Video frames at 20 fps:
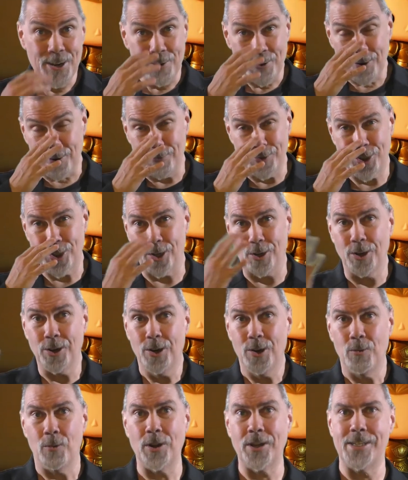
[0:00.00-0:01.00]
Oh, sure,
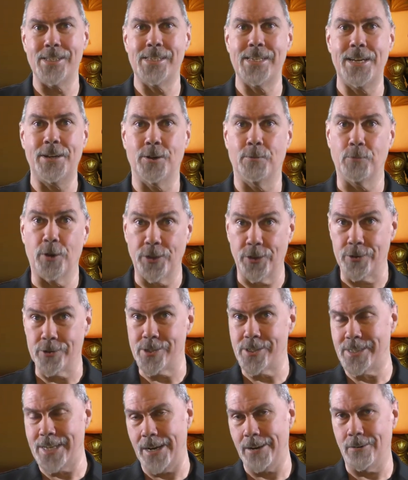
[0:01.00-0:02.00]
one could say her brother
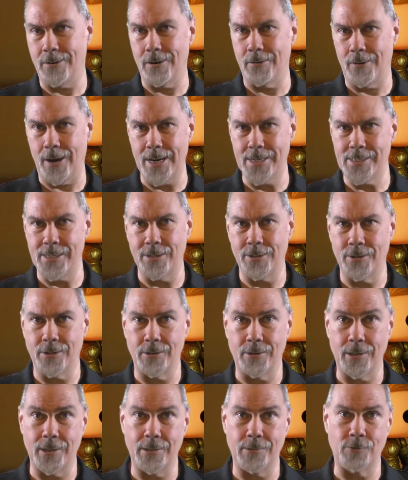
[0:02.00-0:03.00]
is terrorizing
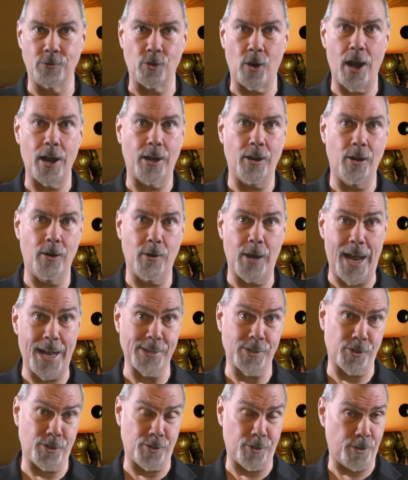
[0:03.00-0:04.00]
her and Drogo
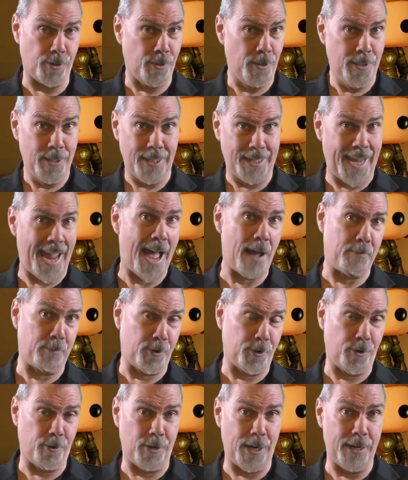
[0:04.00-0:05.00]
as her
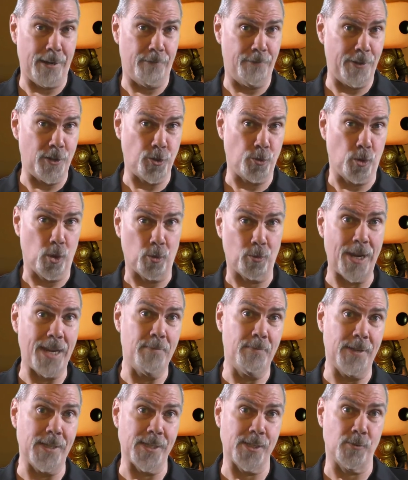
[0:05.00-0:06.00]
captor and eventual
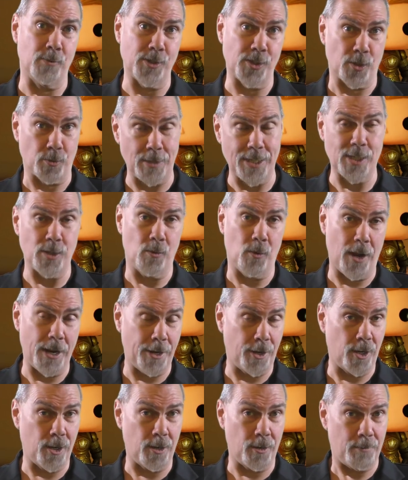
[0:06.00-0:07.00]
rapist was the reason why
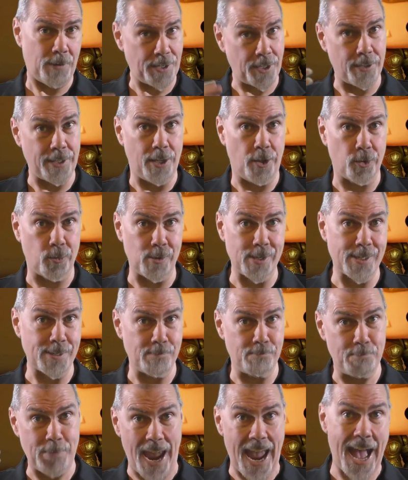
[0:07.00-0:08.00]
her mental health
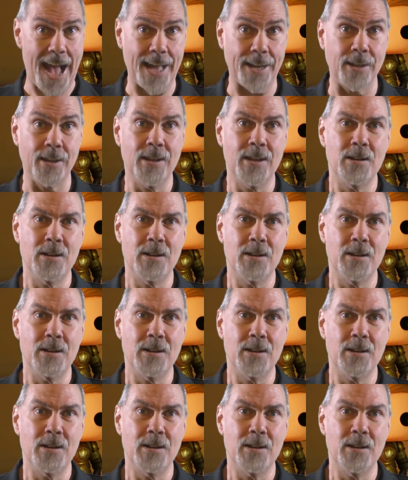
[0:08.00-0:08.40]
was bad,